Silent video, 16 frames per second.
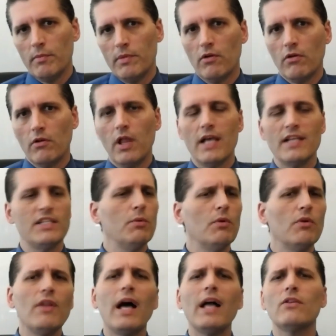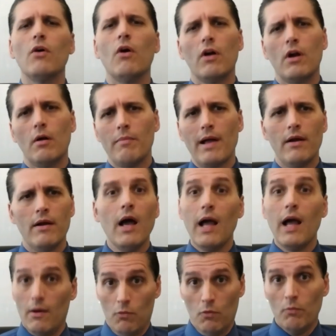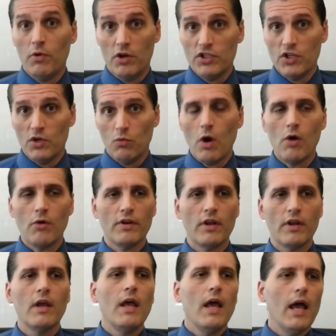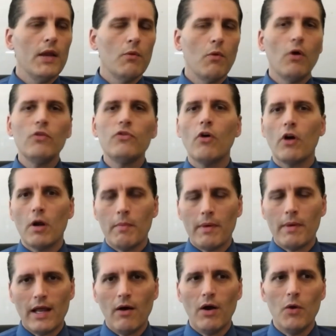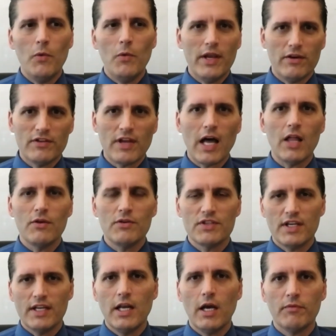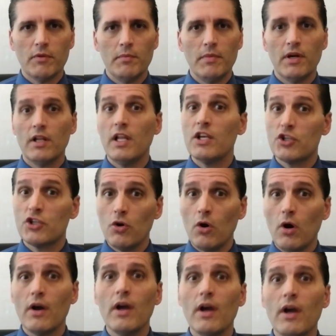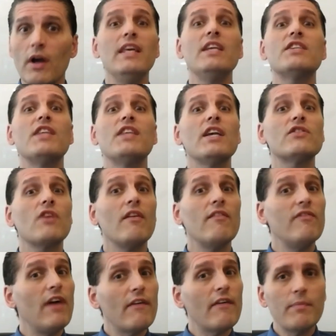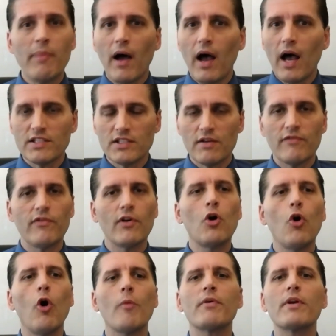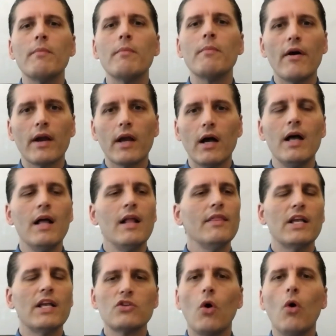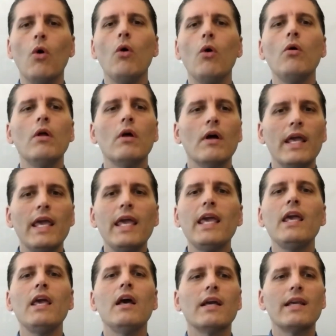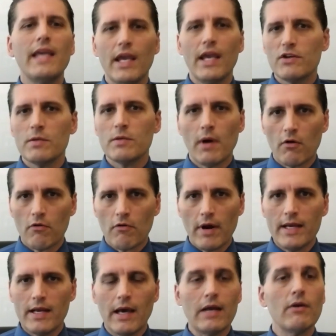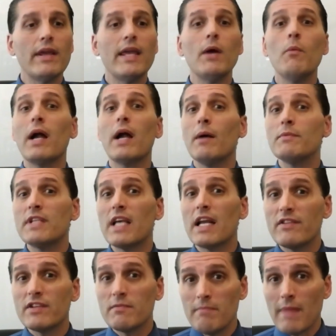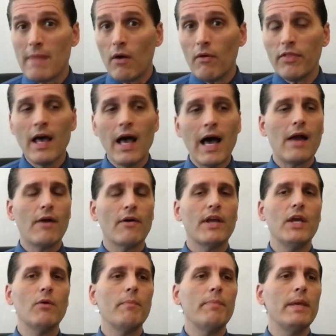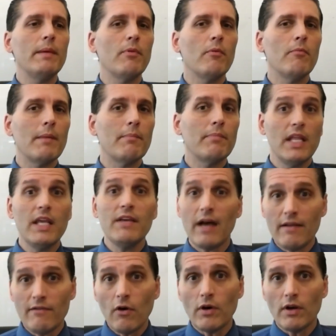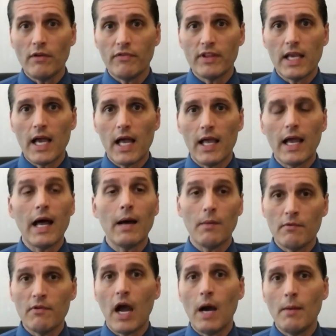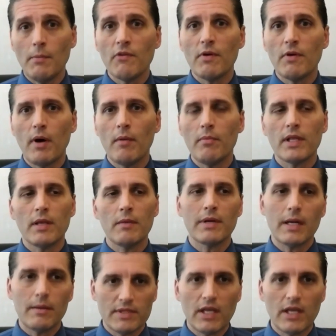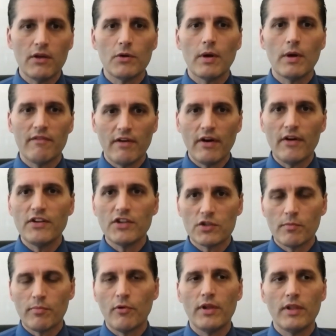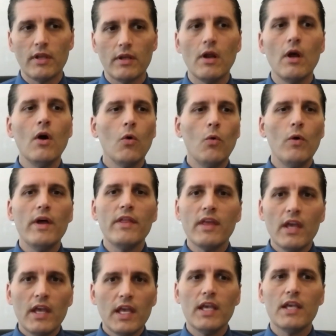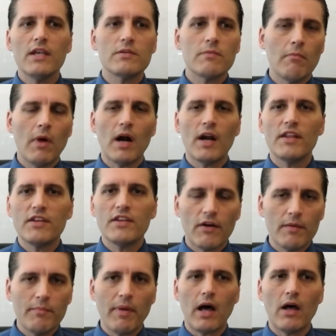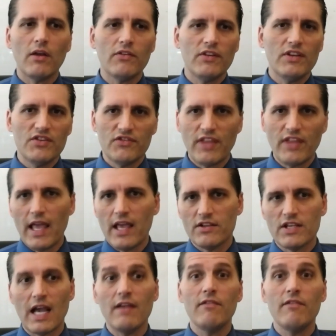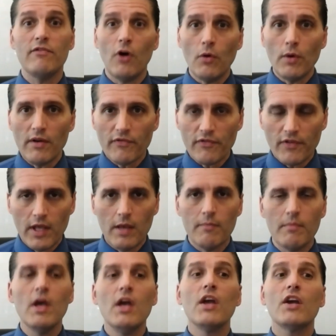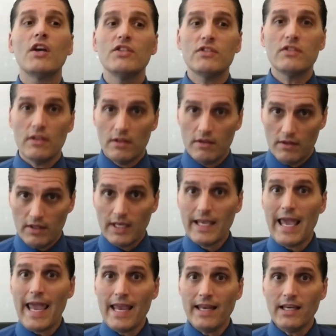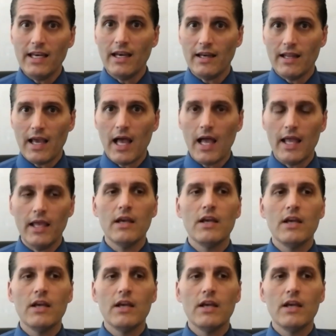middle class. He will not talk about because it won't. he won't talk about how a weaker dollar is going to help the middle class. Sure, these things are very positive for corporate America. That's all he cares about right now. I don't care what comes out of his mouth. I don't care what people might believe. I voted for the guy. I'm a, I'm a Republican, but I'm telling you, I'm very disappointed with his monetary policy stance. I voted for him because the candidate guy